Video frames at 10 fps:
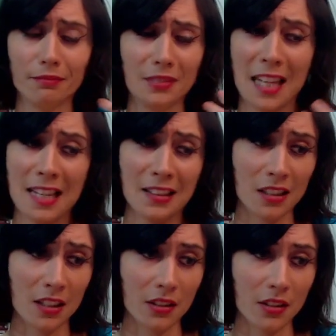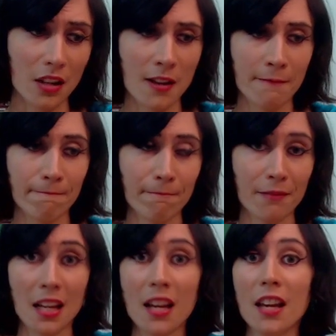laziness.
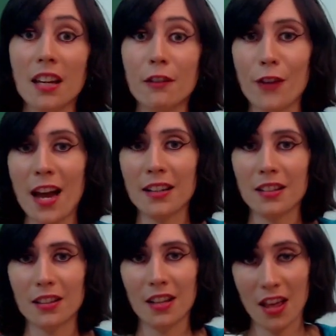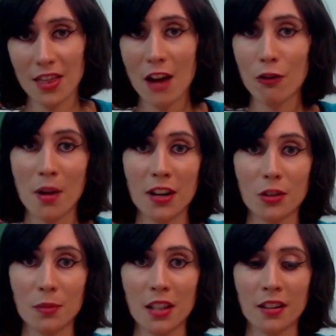In fact, that
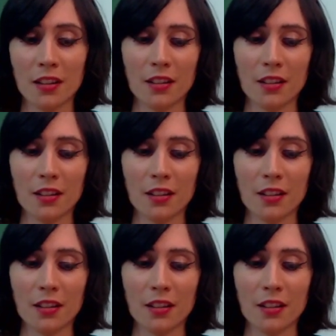reminds me.